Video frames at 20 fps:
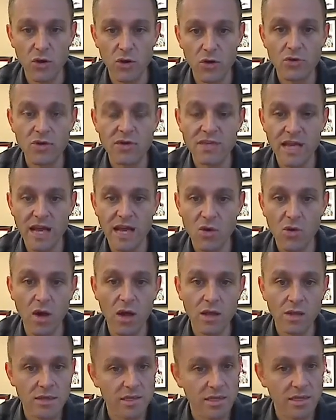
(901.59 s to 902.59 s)
own at that
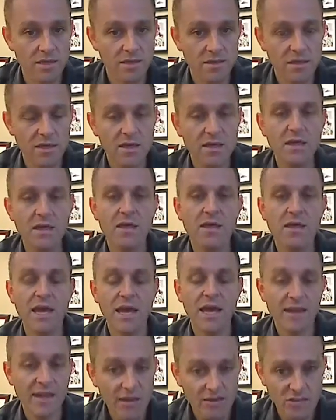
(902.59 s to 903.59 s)
quality,
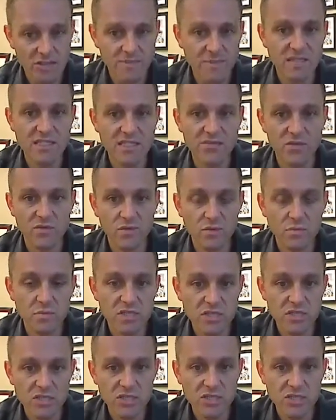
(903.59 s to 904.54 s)
and how expensive it would be to